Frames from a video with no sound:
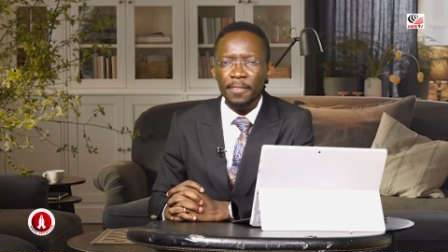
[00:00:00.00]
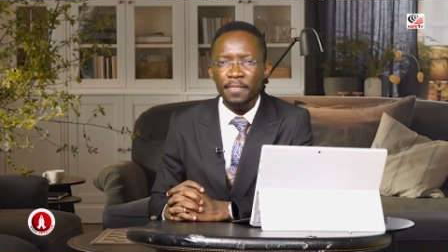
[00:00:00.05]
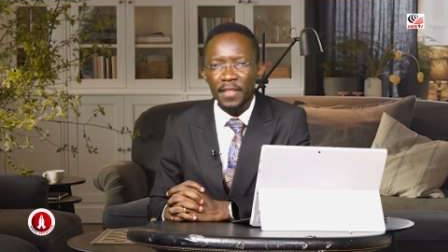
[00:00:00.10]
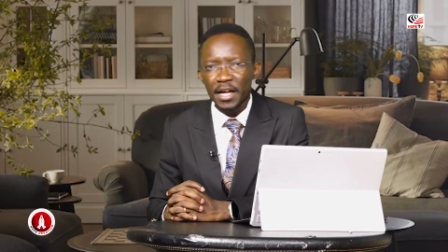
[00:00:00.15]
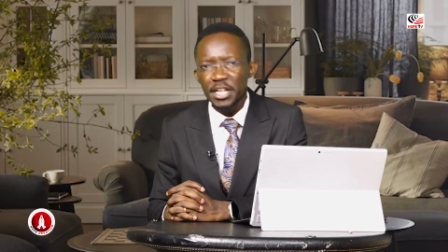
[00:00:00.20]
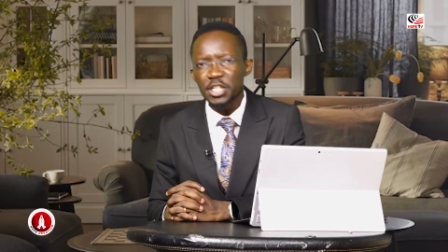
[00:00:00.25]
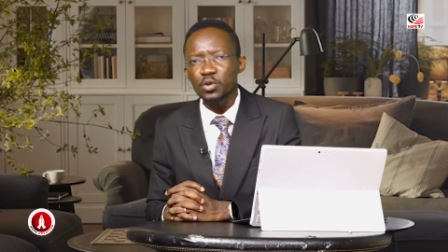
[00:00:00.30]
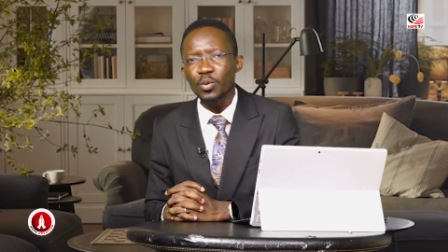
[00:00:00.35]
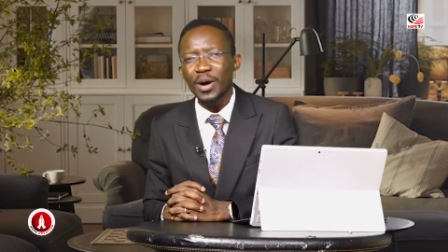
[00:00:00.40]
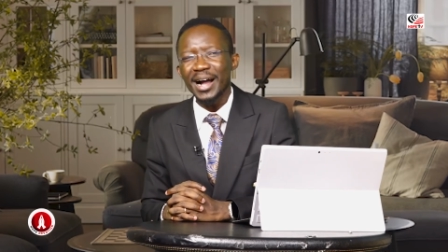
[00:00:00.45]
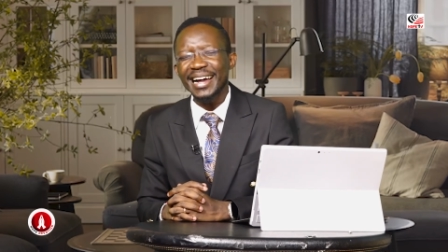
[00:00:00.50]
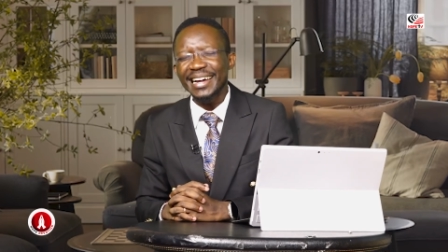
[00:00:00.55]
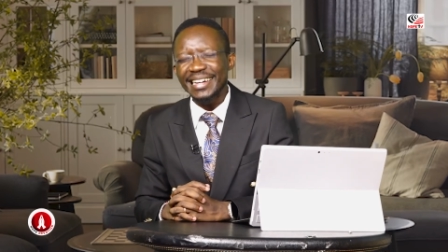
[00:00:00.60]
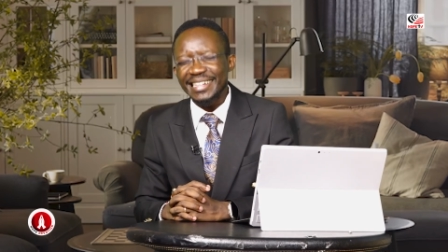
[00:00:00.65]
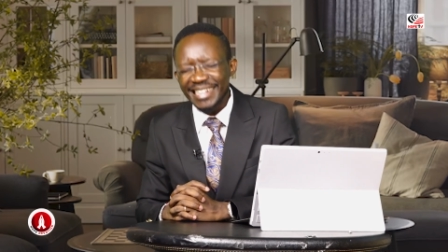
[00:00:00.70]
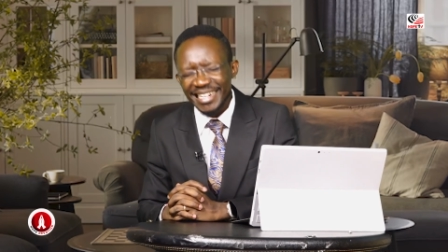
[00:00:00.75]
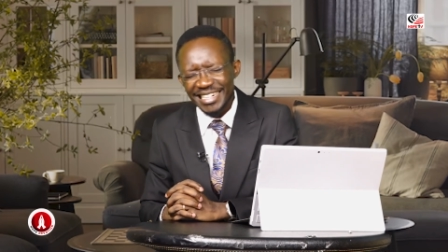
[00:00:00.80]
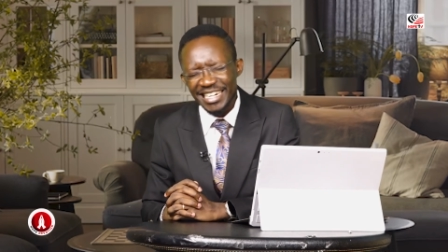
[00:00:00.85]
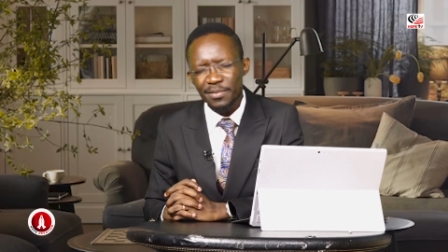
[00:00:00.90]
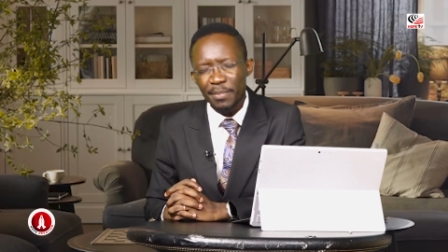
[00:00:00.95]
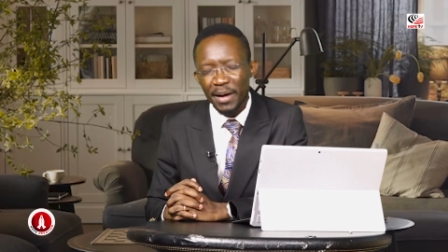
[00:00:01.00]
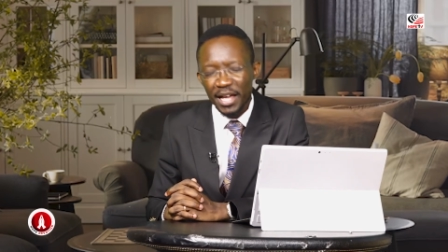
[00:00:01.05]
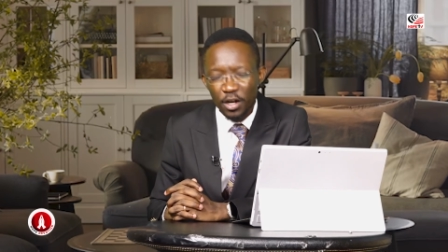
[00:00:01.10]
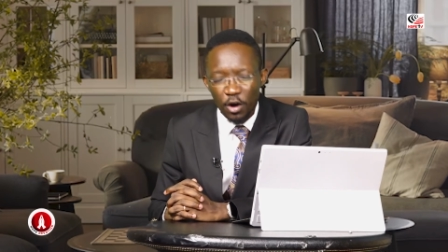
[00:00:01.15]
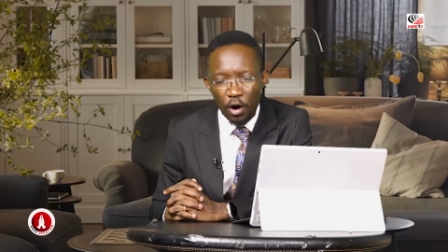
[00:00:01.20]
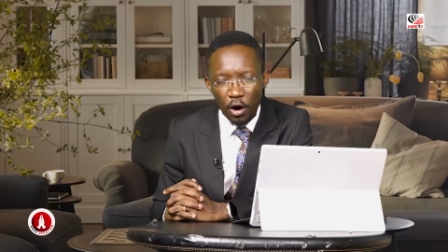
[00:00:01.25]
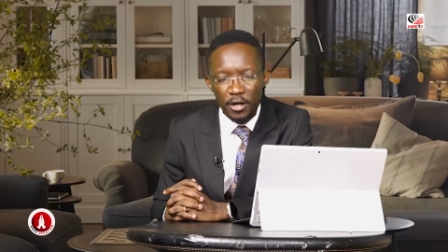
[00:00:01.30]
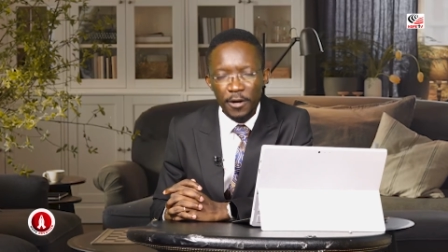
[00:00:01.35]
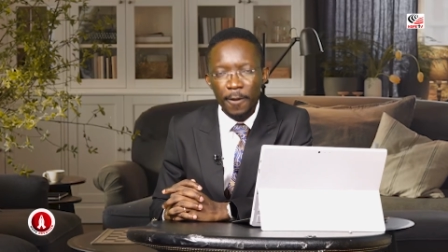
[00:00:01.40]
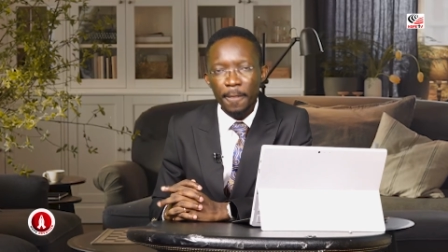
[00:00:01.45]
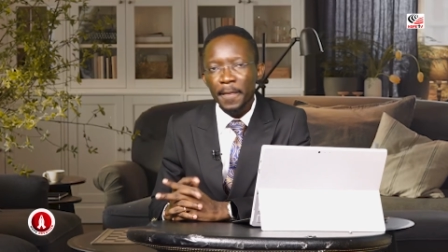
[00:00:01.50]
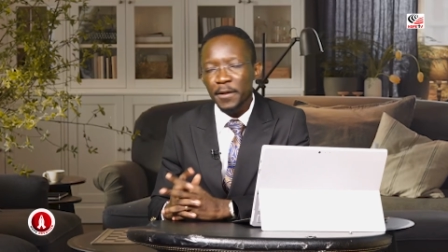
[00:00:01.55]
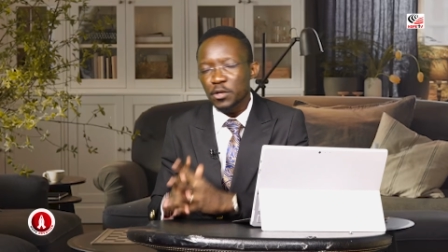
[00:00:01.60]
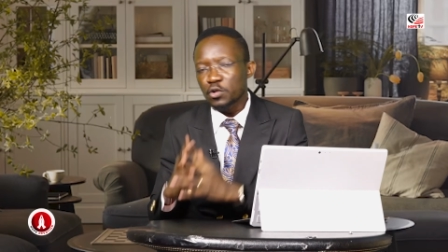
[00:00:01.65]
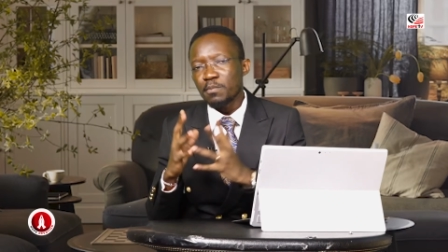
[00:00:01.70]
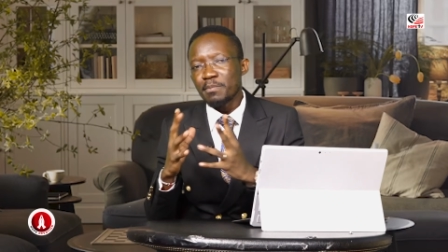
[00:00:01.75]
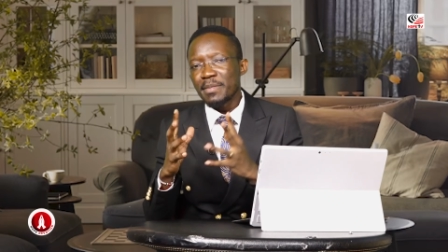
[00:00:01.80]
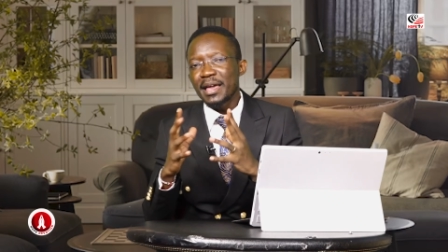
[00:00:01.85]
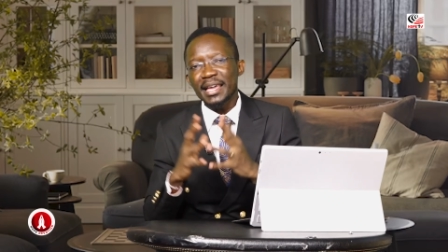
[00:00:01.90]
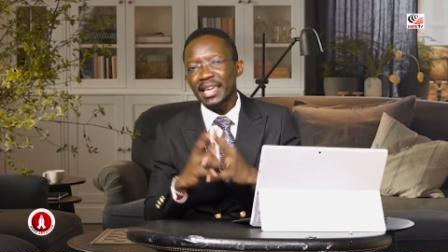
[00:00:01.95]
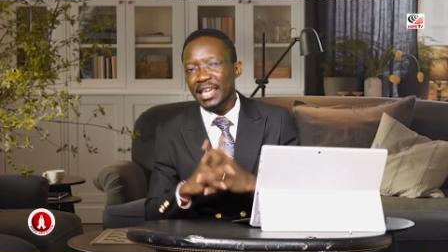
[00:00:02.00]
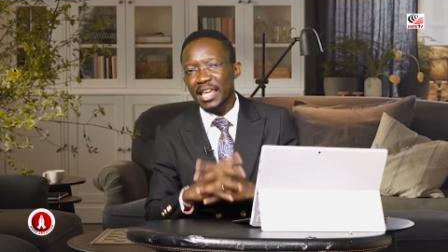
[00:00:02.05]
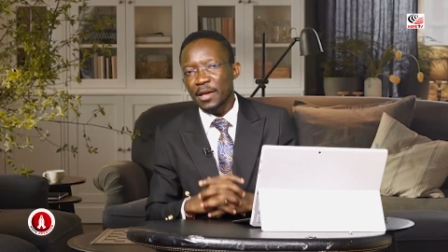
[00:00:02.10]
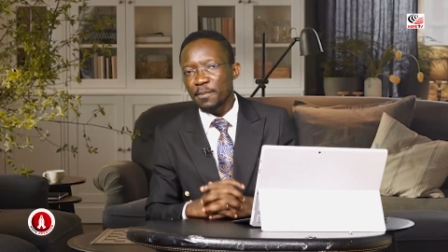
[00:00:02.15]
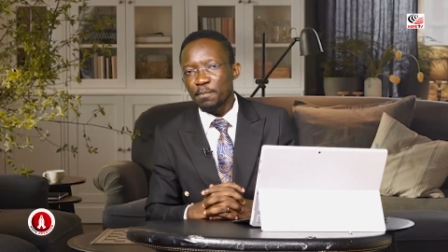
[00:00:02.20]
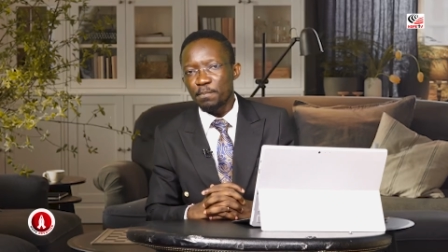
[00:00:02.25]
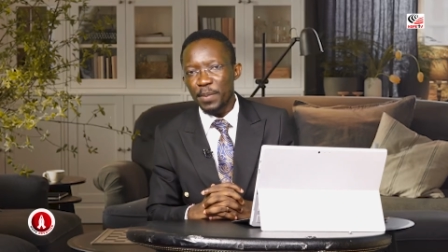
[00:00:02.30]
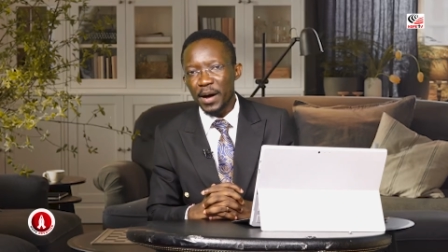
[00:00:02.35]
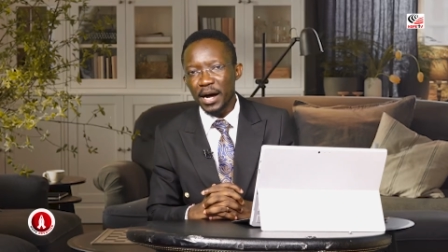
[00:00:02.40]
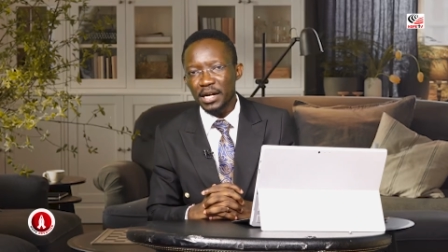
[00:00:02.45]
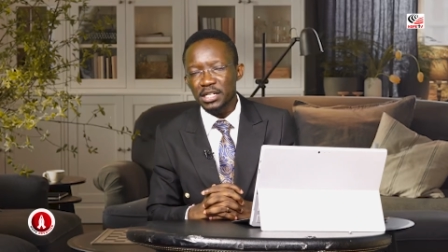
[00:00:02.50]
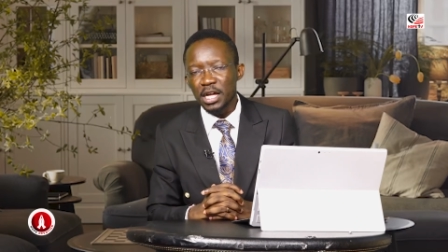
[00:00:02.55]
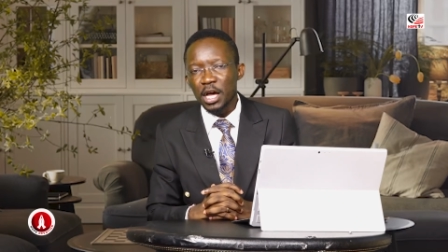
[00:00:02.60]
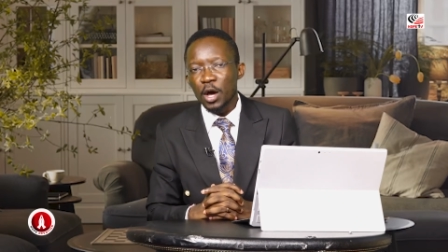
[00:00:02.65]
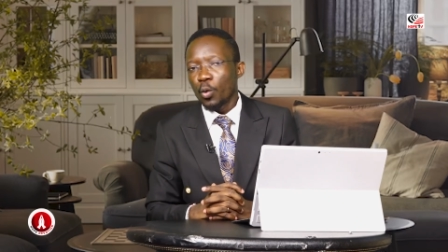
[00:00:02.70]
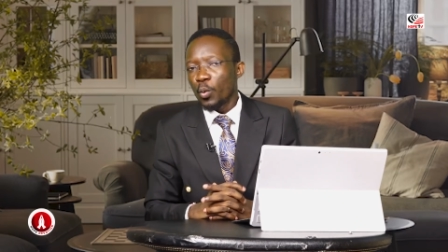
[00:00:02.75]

that you are created by God to make impact.